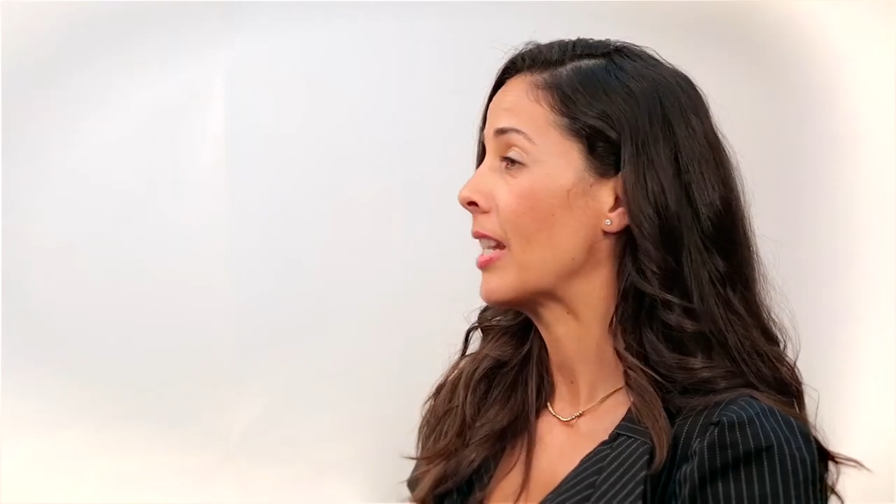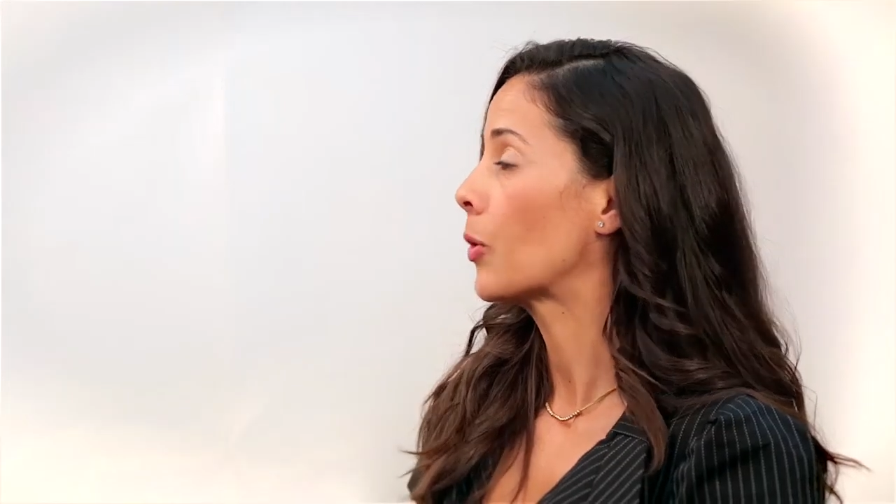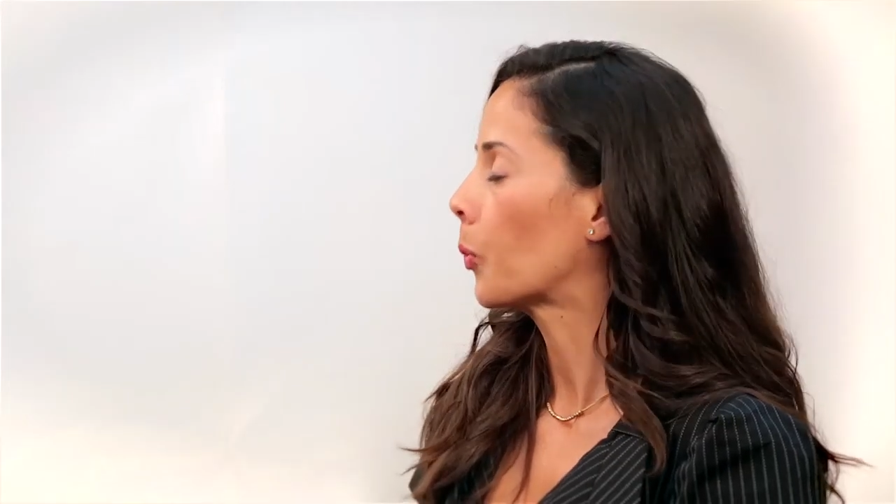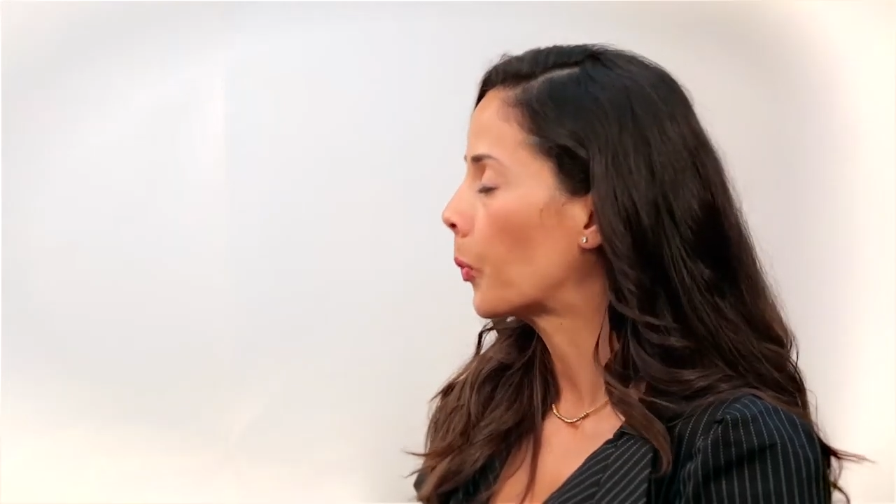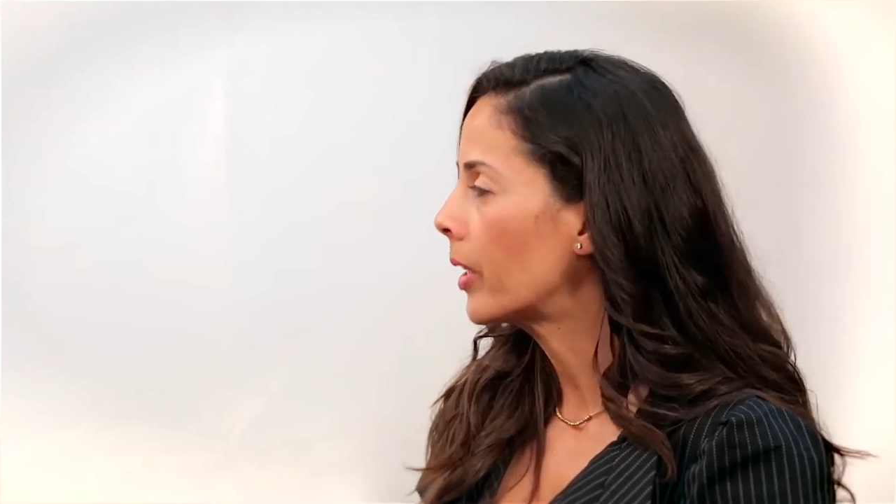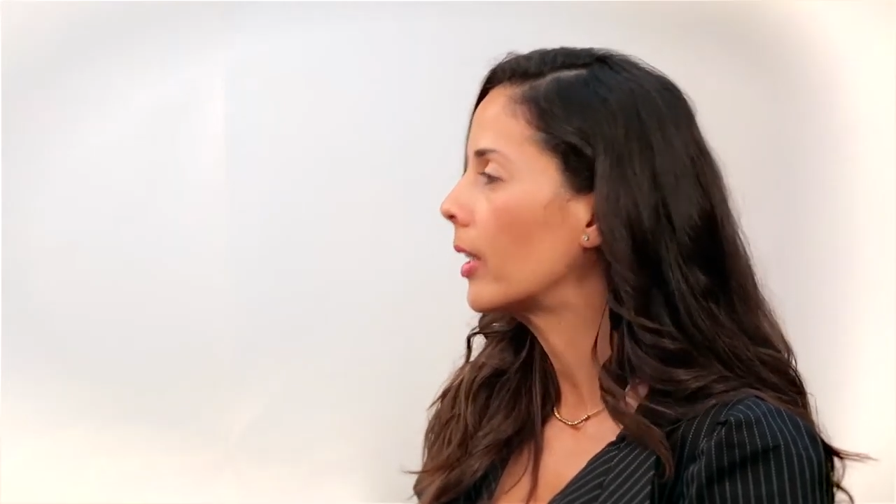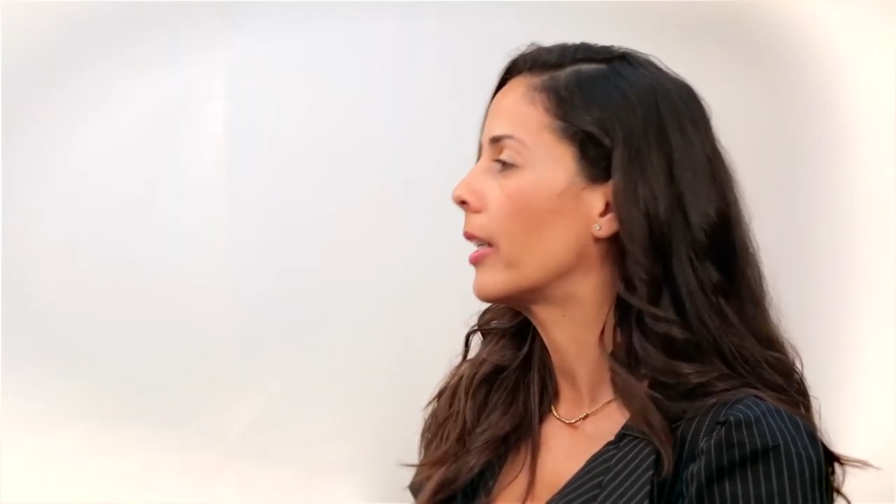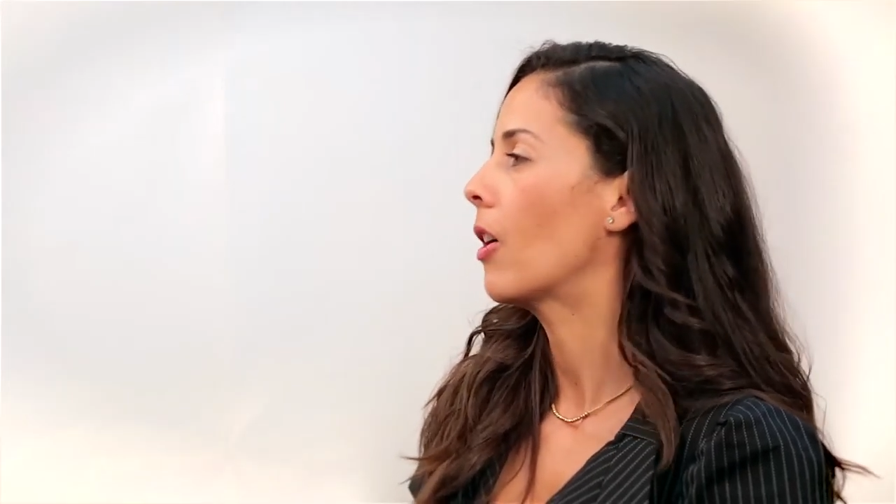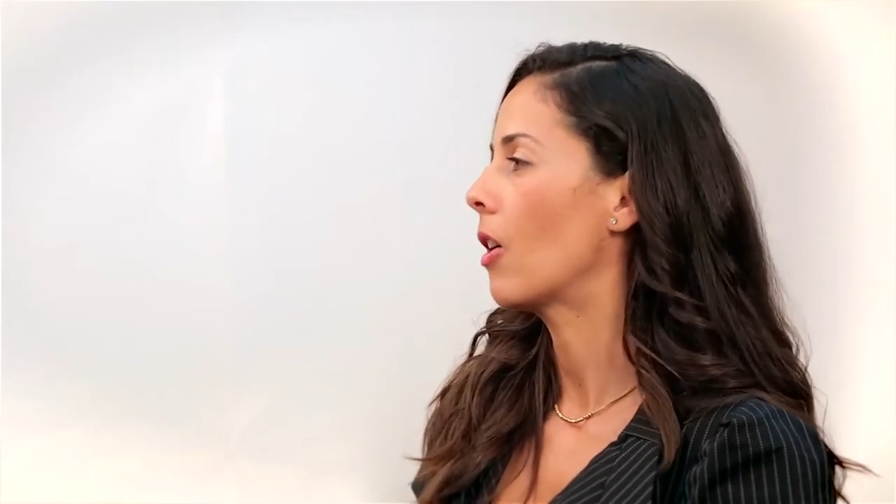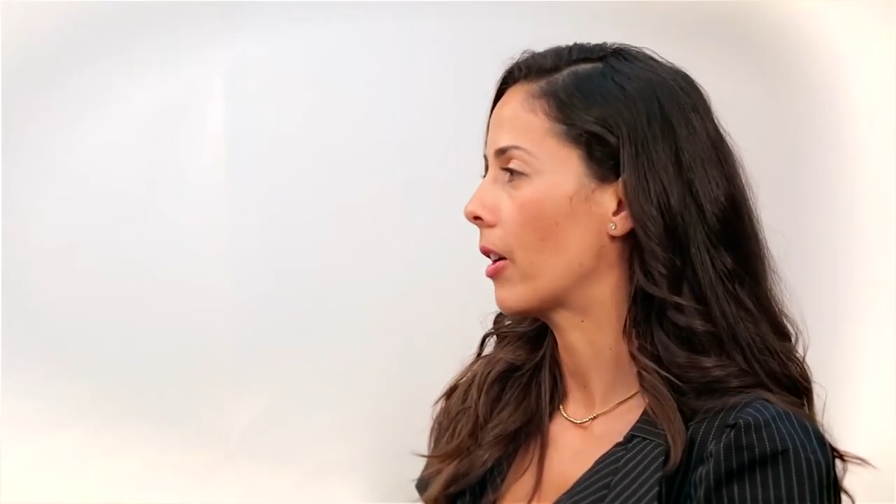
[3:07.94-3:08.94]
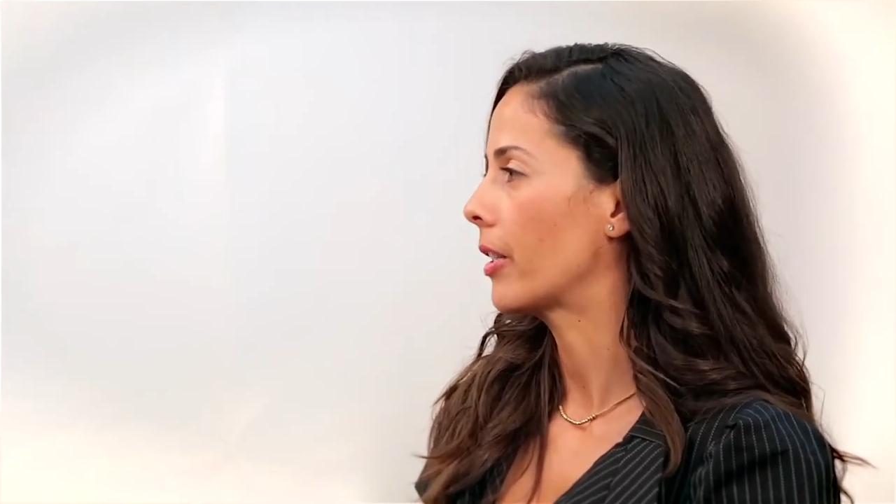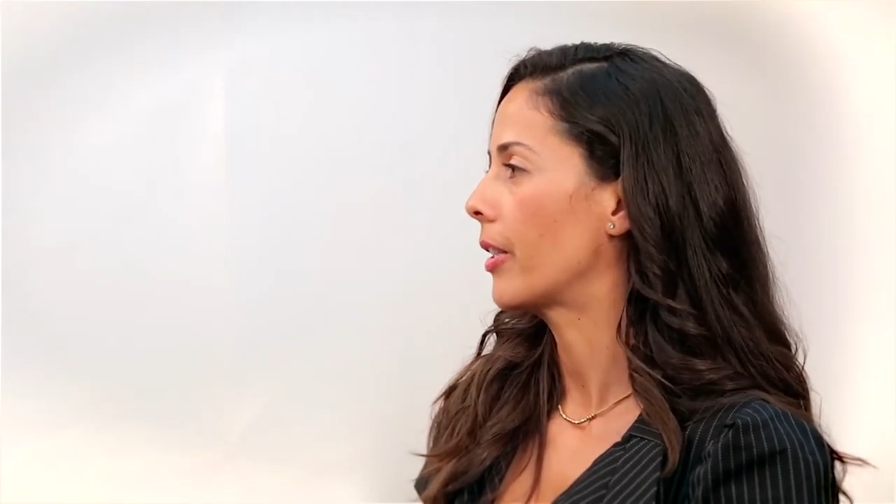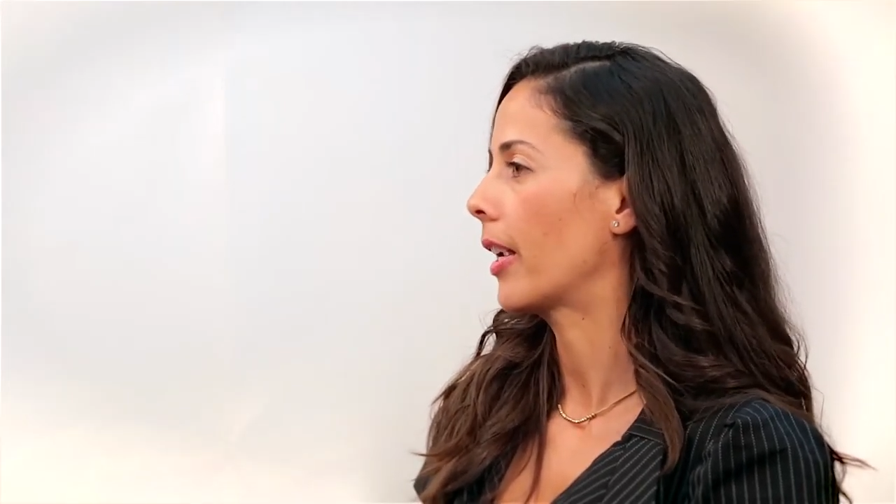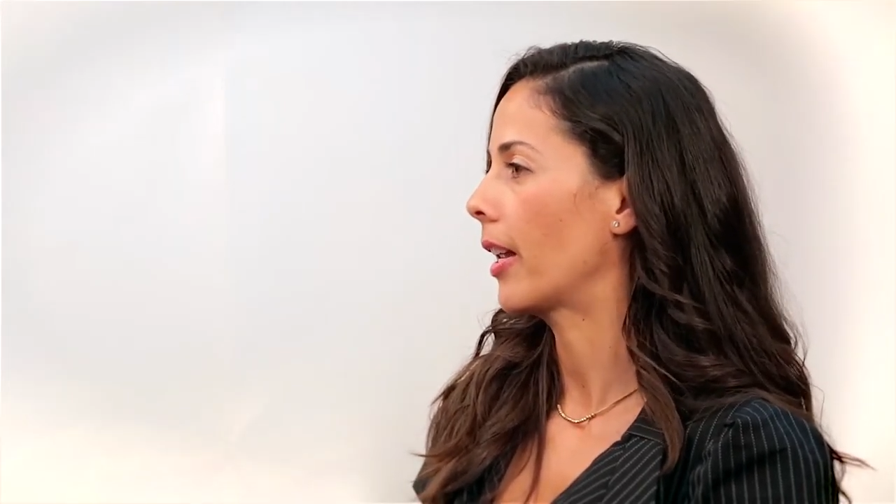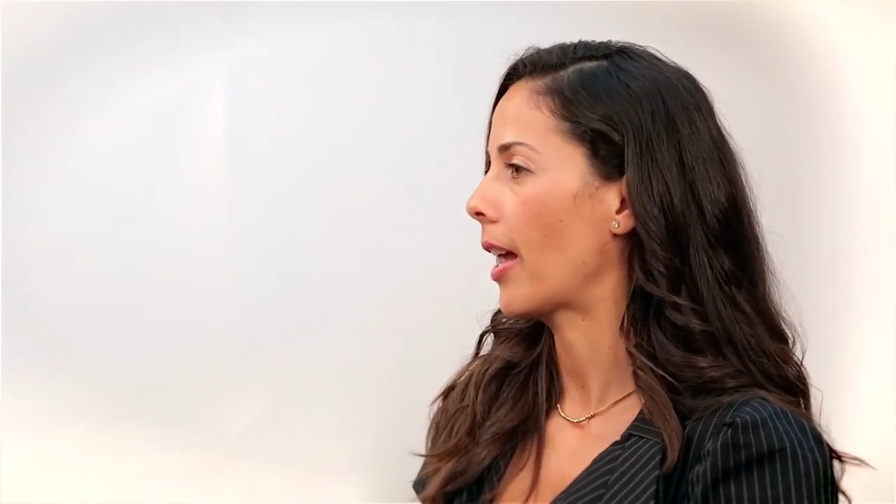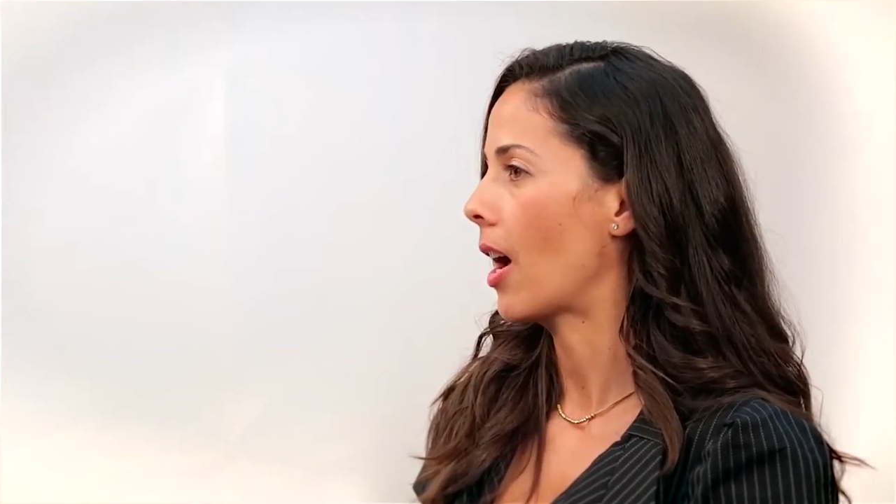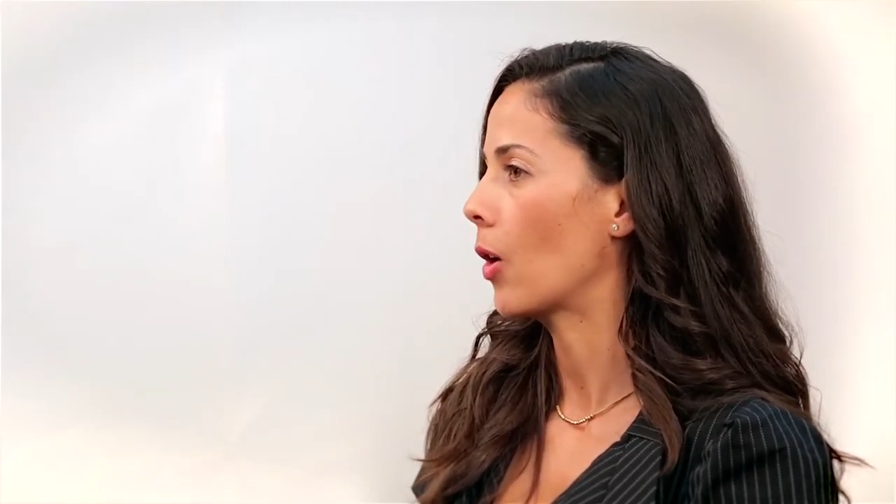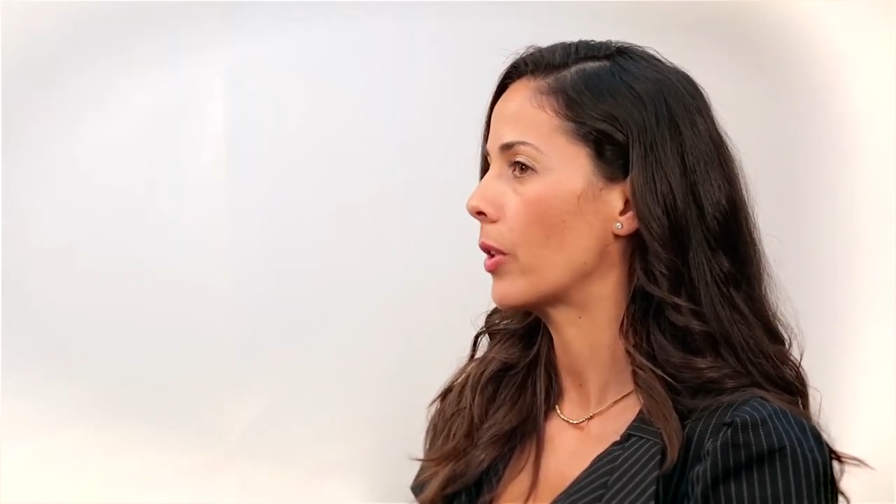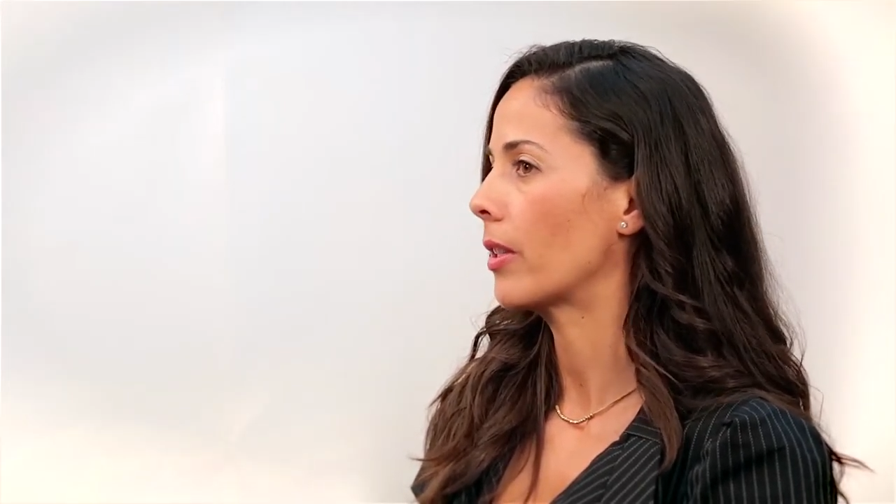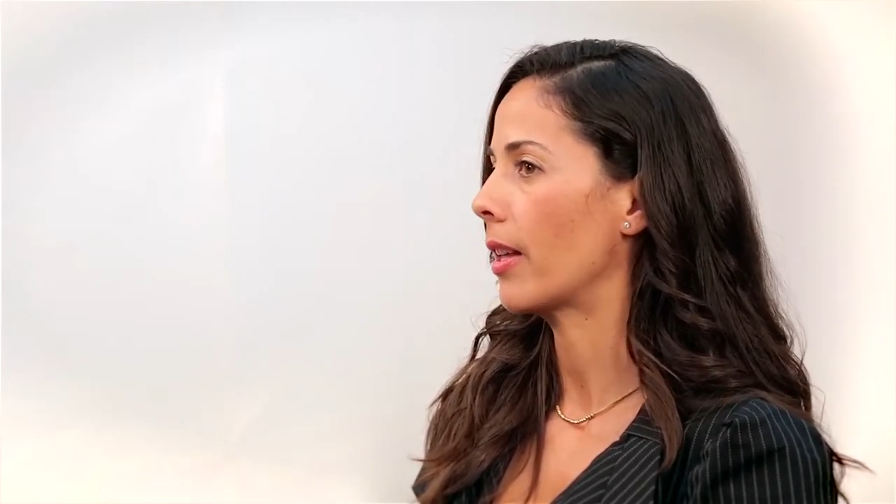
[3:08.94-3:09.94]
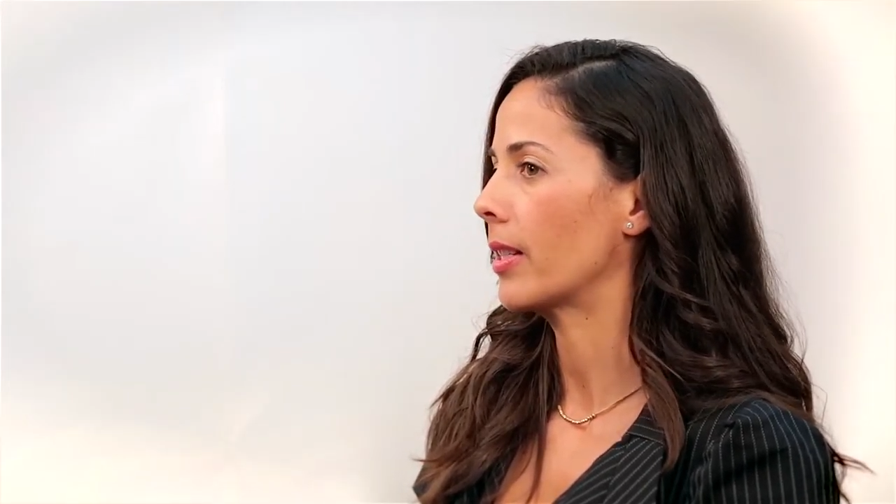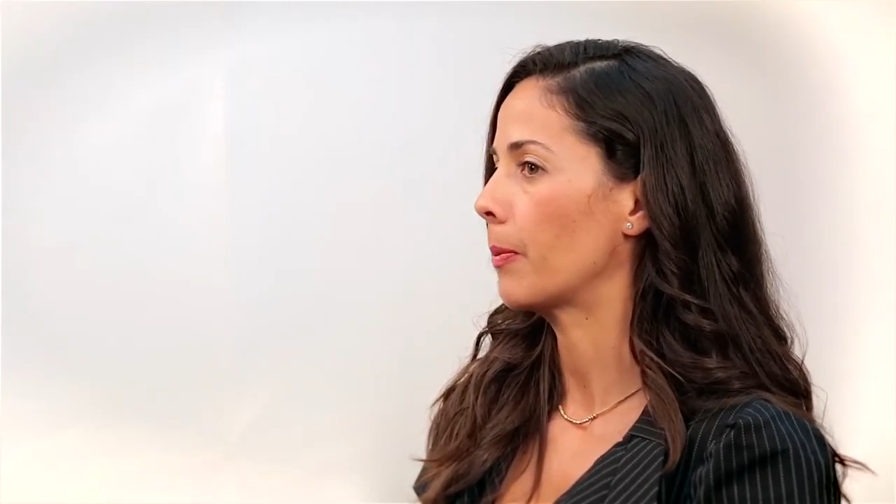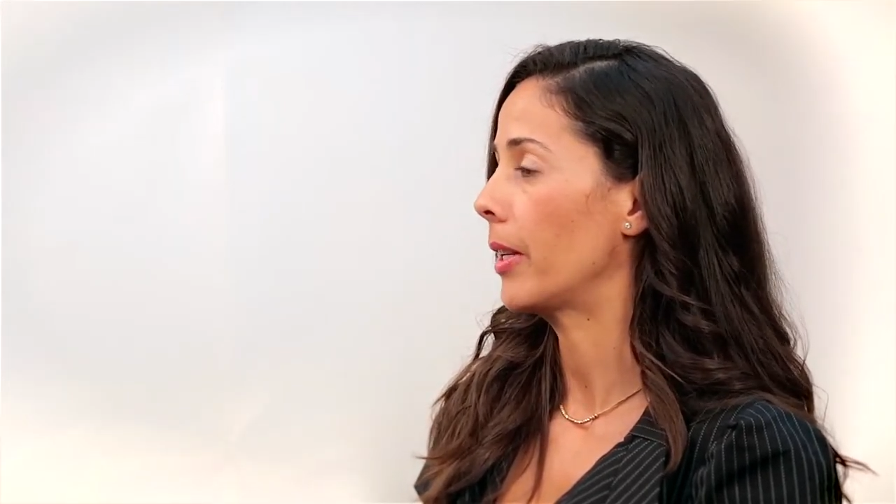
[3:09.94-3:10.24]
It's really hard to get a house that's